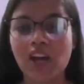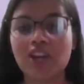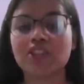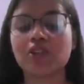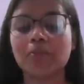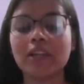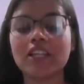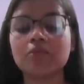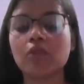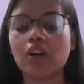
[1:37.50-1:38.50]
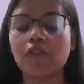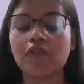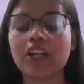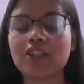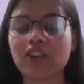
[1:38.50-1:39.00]
So please book a
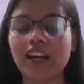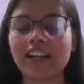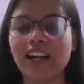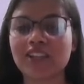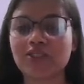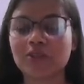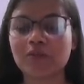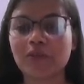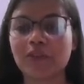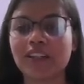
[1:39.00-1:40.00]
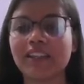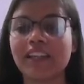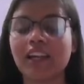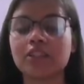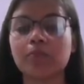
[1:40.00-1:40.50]
free trial class on Swiflearn
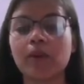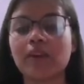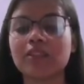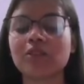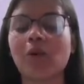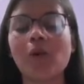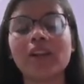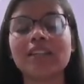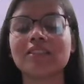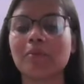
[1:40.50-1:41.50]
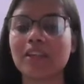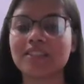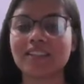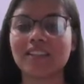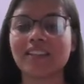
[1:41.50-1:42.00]
and experience all these
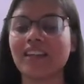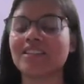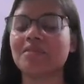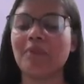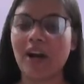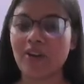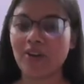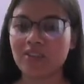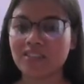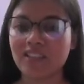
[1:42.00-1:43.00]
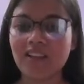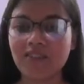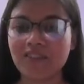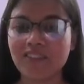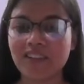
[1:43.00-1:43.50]
amazing things by
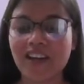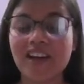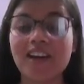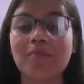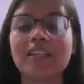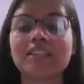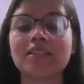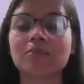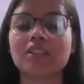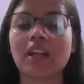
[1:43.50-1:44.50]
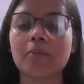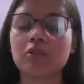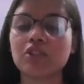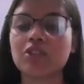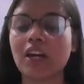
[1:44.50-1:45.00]
yourself. Please subscribe to
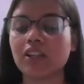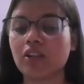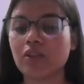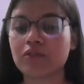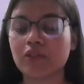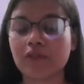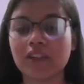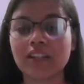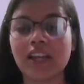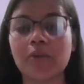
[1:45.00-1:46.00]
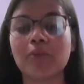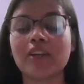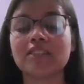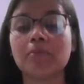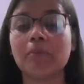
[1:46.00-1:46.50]
the channel of Swiflearn and
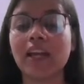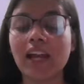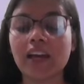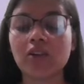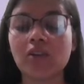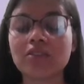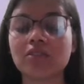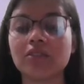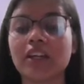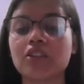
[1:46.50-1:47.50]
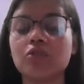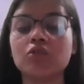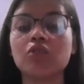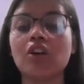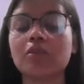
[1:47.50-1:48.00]
press the bell icon so that you
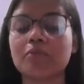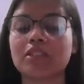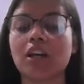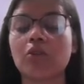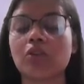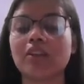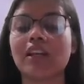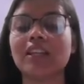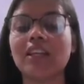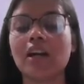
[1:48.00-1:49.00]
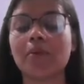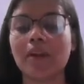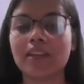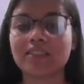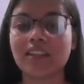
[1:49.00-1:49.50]
do not miss out on any
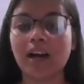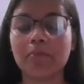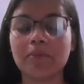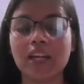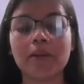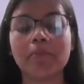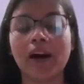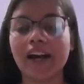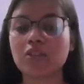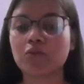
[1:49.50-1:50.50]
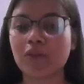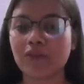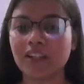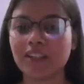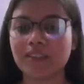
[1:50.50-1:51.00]
amazing update by Swiflearn.